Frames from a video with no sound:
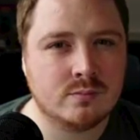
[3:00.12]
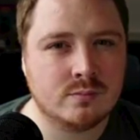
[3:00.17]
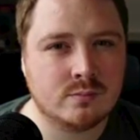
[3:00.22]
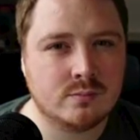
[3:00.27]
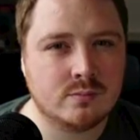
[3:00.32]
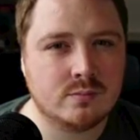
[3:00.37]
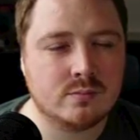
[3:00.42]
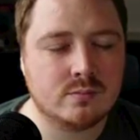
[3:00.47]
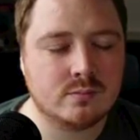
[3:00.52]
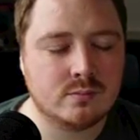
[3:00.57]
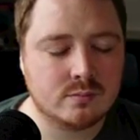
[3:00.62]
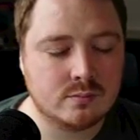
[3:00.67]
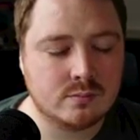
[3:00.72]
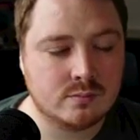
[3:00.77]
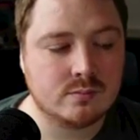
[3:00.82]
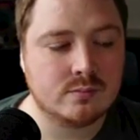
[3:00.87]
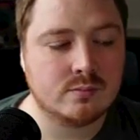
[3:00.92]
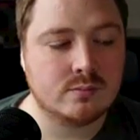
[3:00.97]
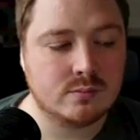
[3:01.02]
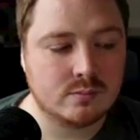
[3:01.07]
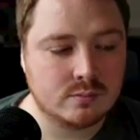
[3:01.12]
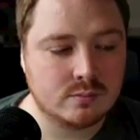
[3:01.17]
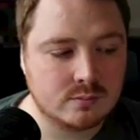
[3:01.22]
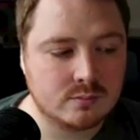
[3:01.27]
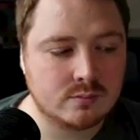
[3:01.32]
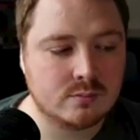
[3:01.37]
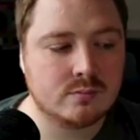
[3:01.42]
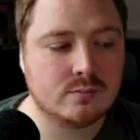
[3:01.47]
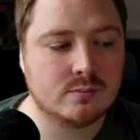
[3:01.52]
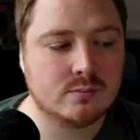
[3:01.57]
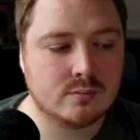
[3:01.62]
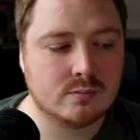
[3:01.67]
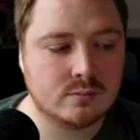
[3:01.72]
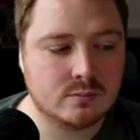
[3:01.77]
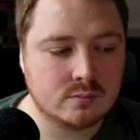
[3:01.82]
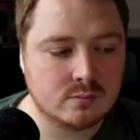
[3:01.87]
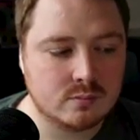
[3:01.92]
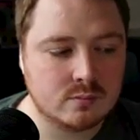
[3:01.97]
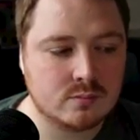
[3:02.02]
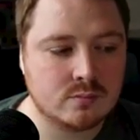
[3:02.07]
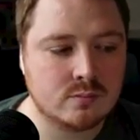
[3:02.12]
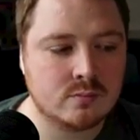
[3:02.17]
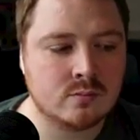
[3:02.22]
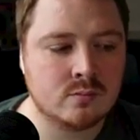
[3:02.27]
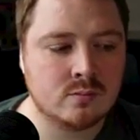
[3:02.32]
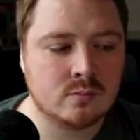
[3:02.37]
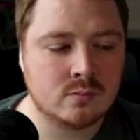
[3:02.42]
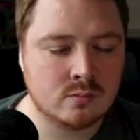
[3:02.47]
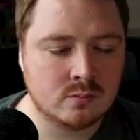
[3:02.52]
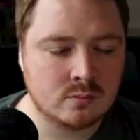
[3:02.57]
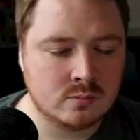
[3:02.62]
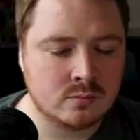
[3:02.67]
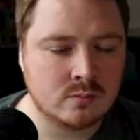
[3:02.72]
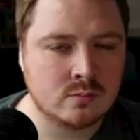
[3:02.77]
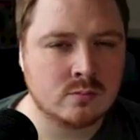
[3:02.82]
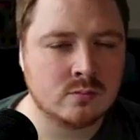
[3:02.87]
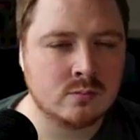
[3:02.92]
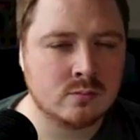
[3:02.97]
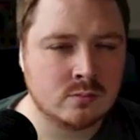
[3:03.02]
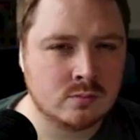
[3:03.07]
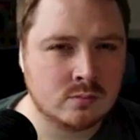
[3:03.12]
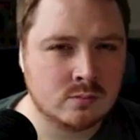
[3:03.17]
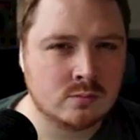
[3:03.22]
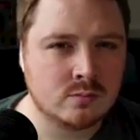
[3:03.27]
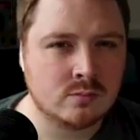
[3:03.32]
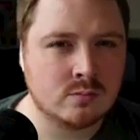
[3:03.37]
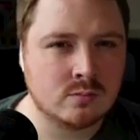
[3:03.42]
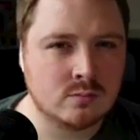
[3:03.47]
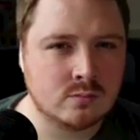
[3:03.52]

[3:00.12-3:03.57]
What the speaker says: (not speaking)